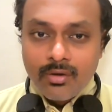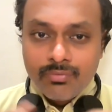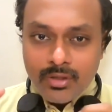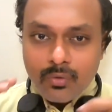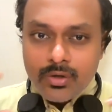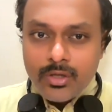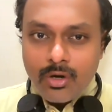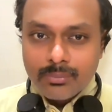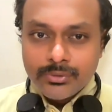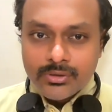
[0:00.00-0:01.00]
without the
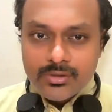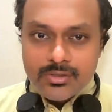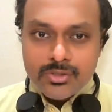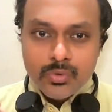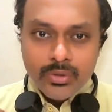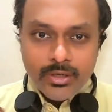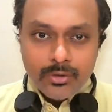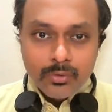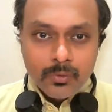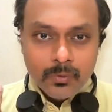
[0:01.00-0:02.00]
options you need
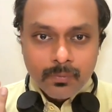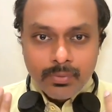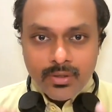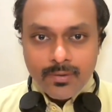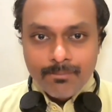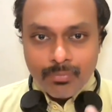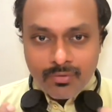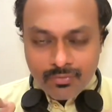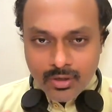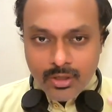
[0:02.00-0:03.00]
to be
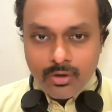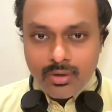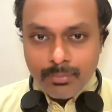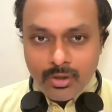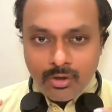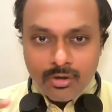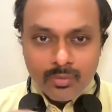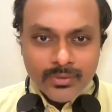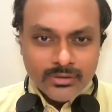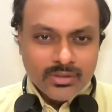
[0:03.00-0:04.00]
working on a particular
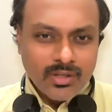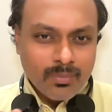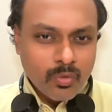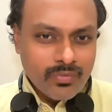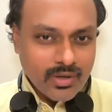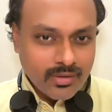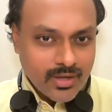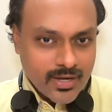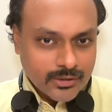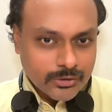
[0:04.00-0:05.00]
question. They are moving in the
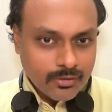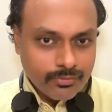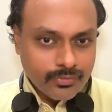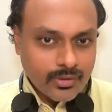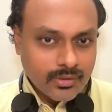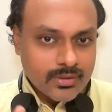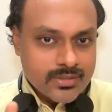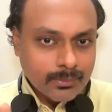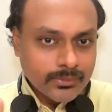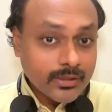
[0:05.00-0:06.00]
direction of the
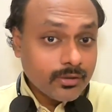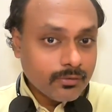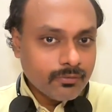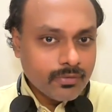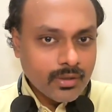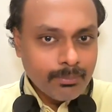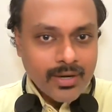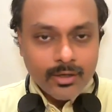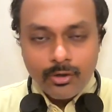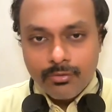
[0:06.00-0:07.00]
subjective
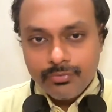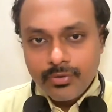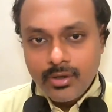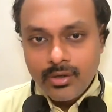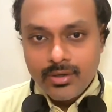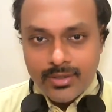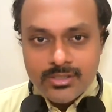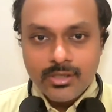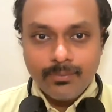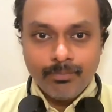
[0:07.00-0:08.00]
pattern of
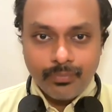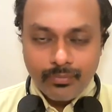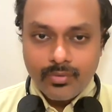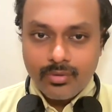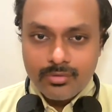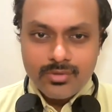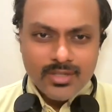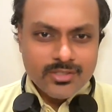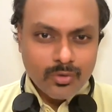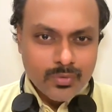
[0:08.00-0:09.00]
testing. And
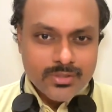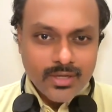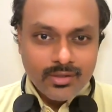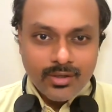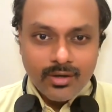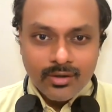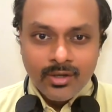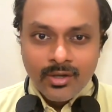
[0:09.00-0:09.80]
that's a good sign that